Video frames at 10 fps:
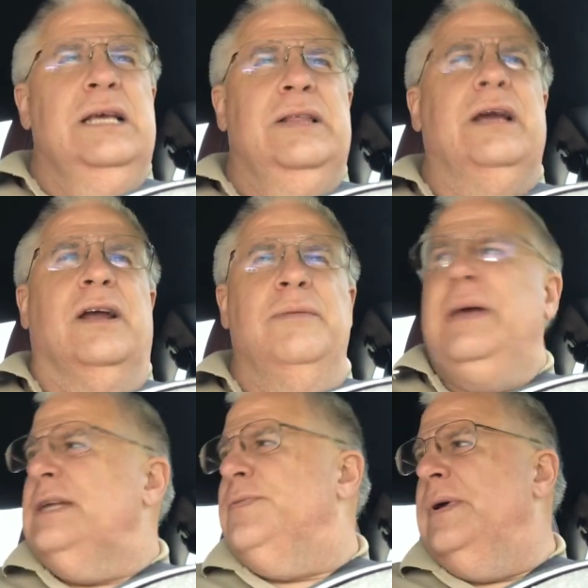they're going to
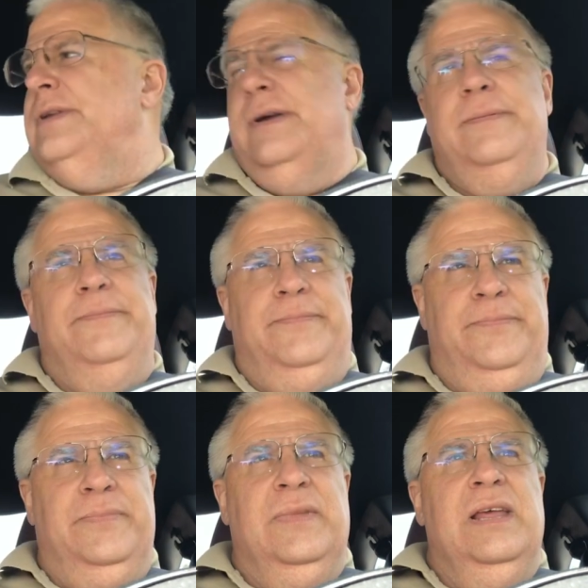mess with you.
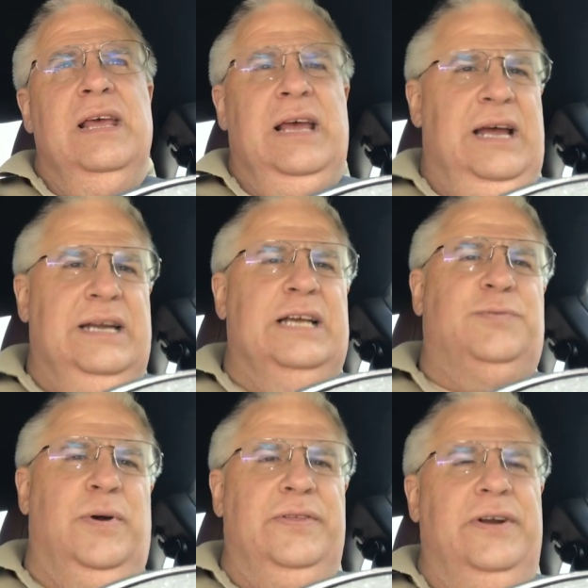And that's
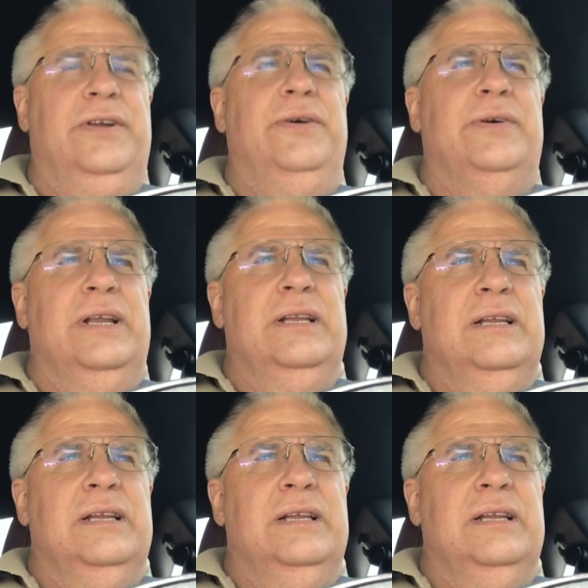what they're doing.